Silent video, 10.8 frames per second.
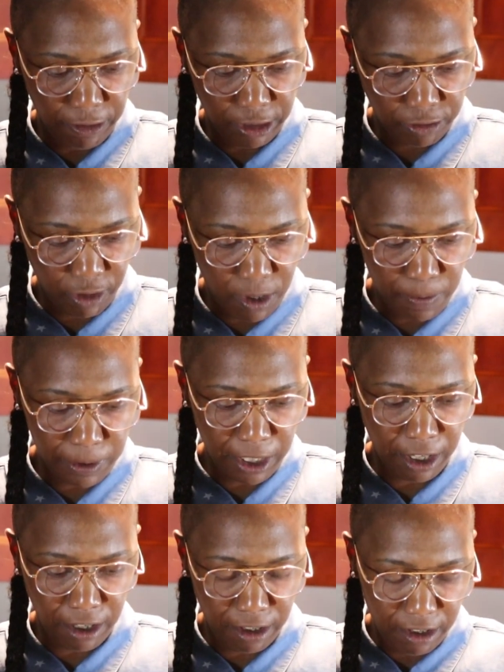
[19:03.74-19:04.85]
if it's firm or
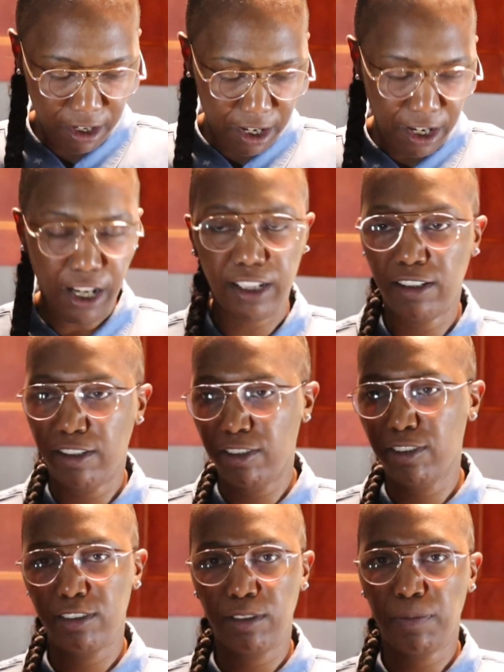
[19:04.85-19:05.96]
not. I
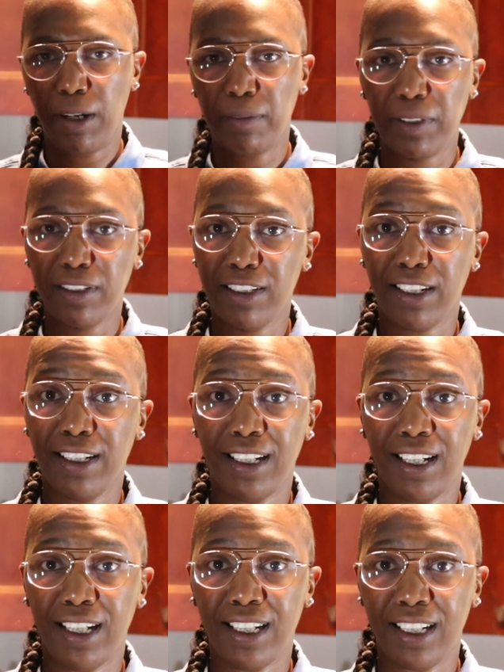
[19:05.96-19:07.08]
know you're probably looking
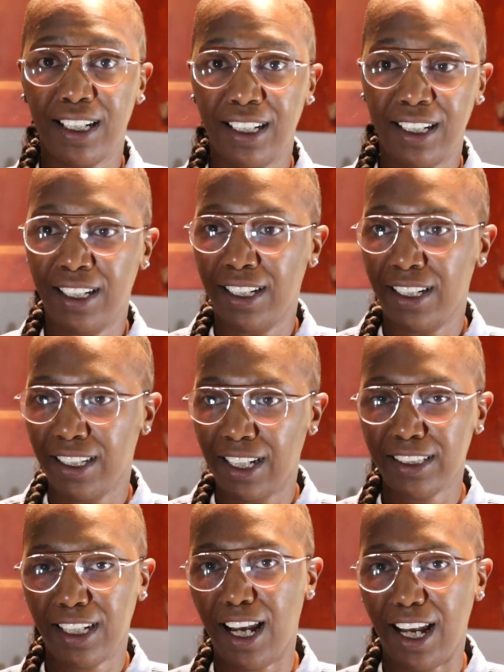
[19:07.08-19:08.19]
like,
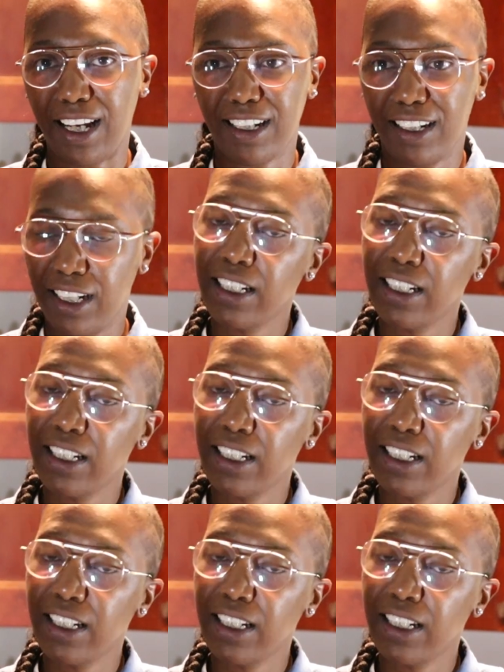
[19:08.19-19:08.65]
that's hot.